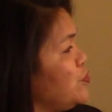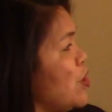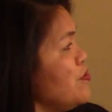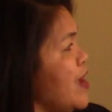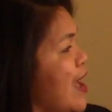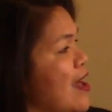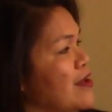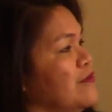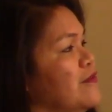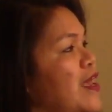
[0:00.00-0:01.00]
don't
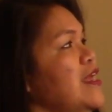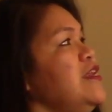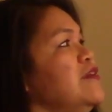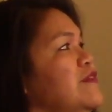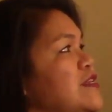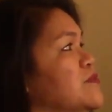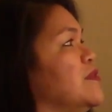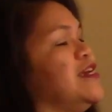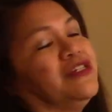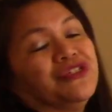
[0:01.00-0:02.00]
have any of these
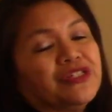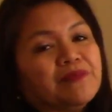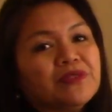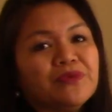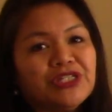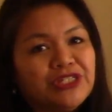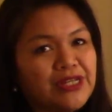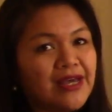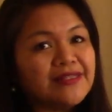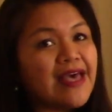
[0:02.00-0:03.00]
relationships, which
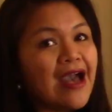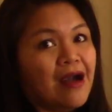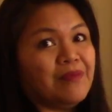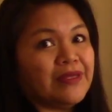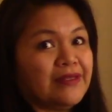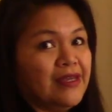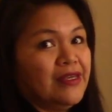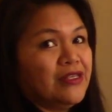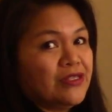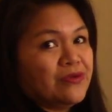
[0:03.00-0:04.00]
does happen,
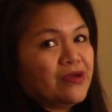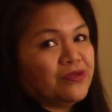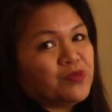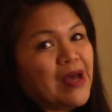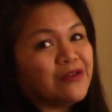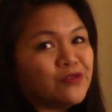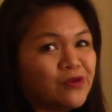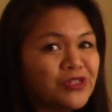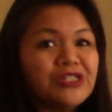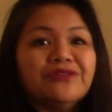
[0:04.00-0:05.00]
so no spouse,
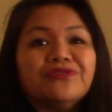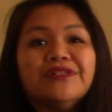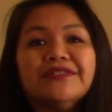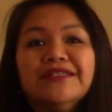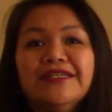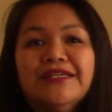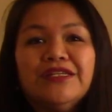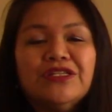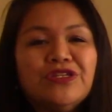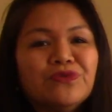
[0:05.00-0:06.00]
no children,
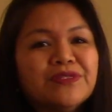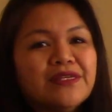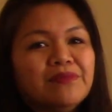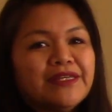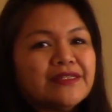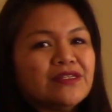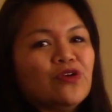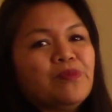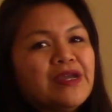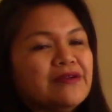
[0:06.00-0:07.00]
no siblings,
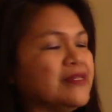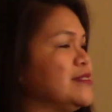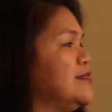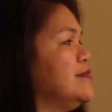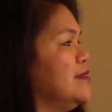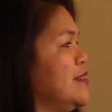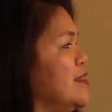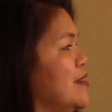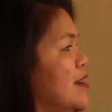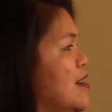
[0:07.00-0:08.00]
no parents,
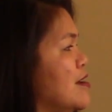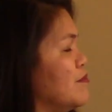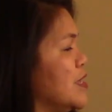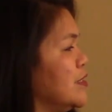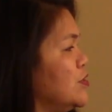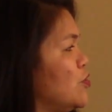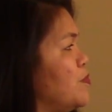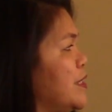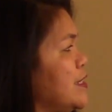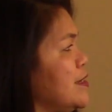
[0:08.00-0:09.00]

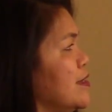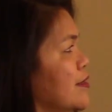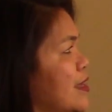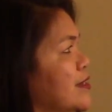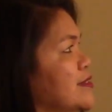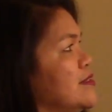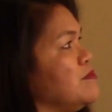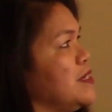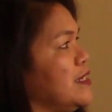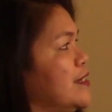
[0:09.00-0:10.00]
nobody that is
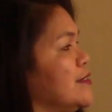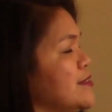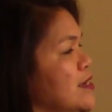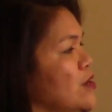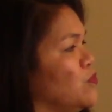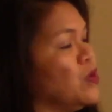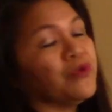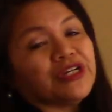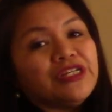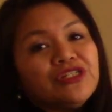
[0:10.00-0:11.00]
immediate, what
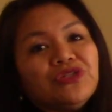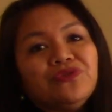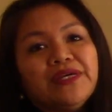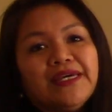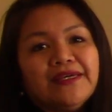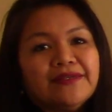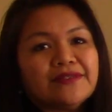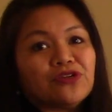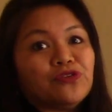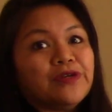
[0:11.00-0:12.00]
we're going to do
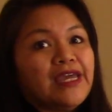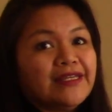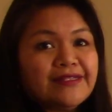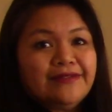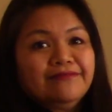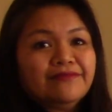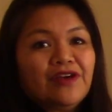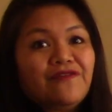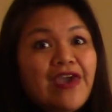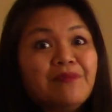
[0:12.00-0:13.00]
is create
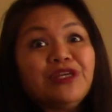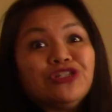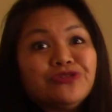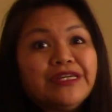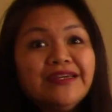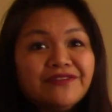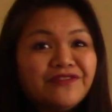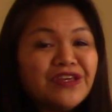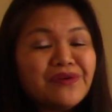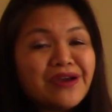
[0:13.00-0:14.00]
a family tree and
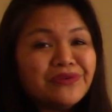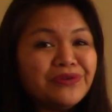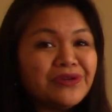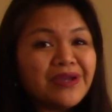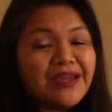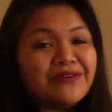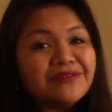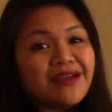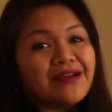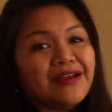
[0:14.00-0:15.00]
figure out who your
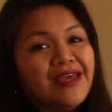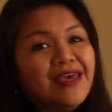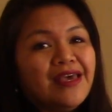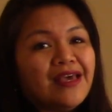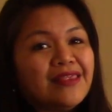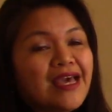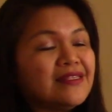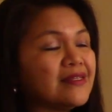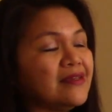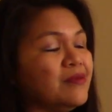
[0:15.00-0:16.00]
heirs are. And
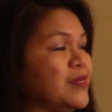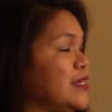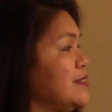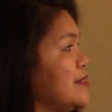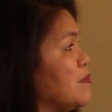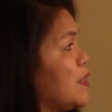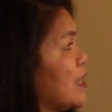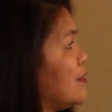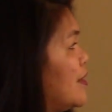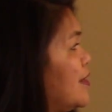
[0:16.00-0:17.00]
that's going to be
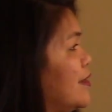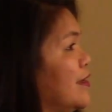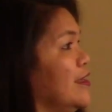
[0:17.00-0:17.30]
something like